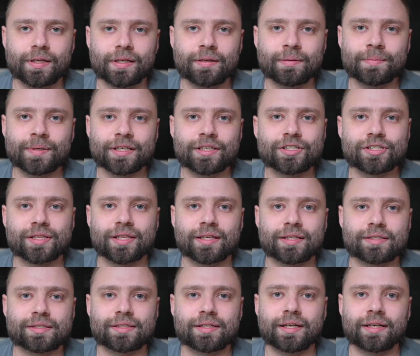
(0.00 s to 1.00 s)
image
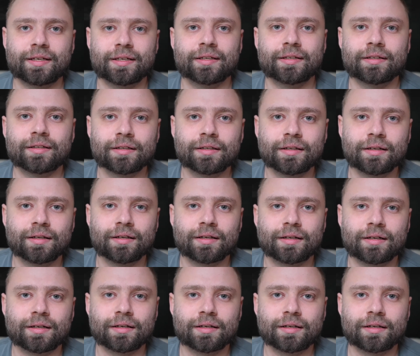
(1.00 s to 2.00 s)
that's taken
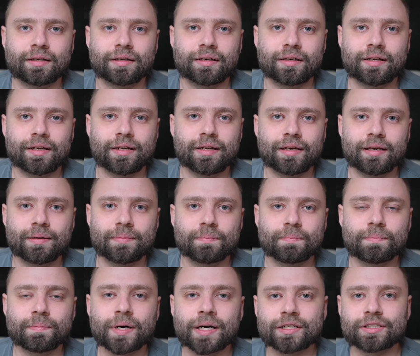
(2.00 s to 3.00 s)
on a
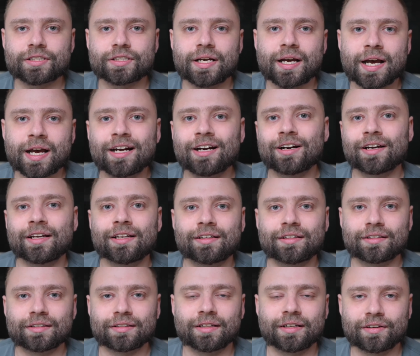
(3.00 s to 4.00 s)
much higher
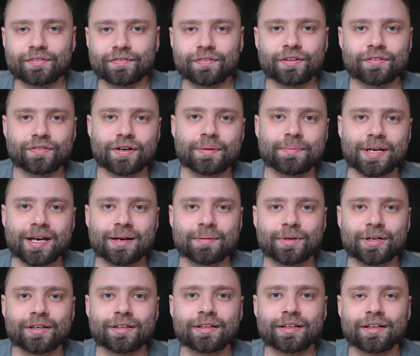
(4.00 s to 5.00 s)
end like full frame
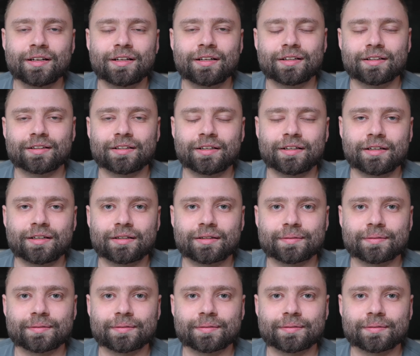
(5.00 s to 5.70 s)
camera, like